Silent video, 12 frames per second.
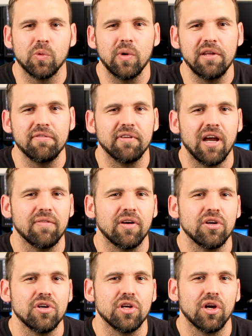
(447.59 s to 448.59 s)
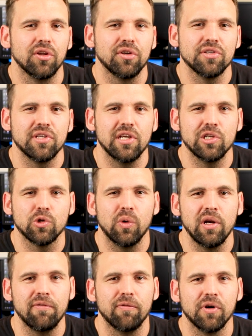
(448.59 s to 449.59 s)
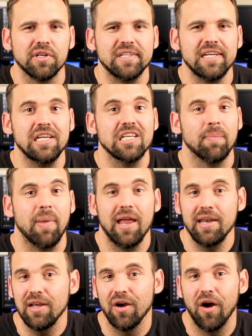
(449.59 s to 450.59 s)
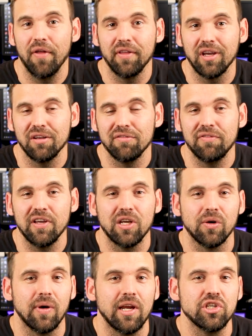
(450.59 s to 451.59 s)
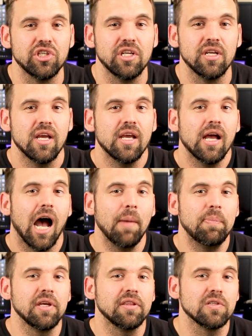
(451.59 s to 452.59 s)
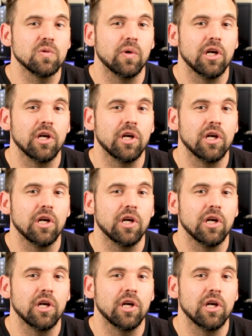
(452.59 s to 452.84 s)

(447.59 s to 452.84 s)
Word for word: $2,500 in 2014 depending on the configuration. I picked this